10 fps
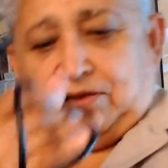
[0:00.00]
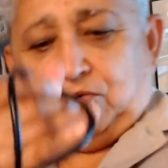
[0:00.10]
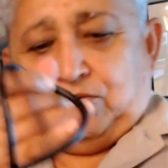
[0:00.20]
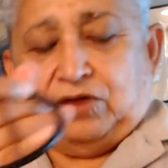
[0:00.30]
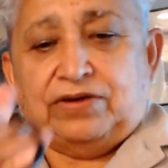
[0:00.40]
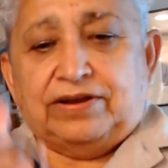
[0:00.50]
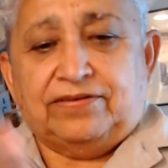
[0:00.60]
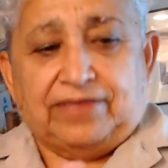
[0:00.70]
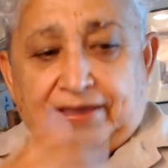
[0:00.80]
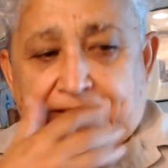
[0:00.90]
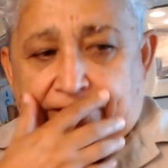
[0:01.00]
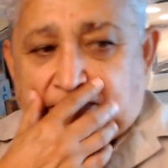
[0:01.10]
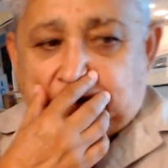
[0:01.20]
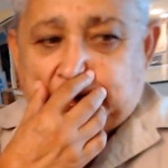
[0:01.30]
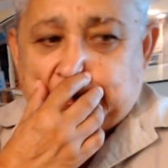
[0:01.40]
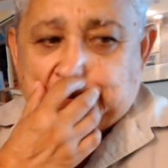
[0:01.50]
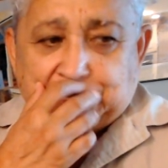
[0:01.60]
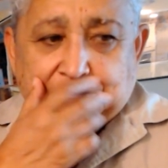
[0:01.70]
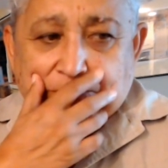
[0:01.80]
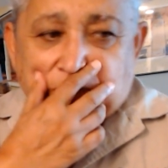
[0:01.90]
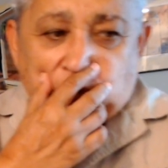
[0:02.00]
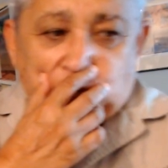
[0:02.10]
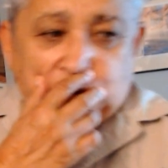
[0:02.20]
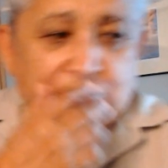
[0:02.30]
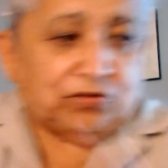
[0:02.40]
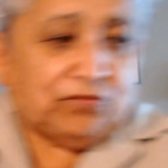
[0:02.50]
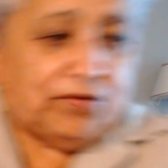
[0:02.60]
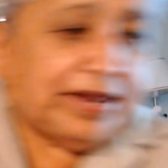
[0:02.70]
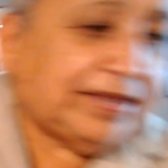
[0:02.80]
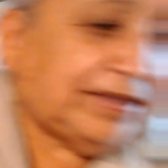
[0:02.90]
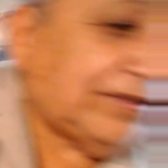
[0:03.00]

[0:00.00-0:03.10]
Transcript: what I want to say here is, when you're ready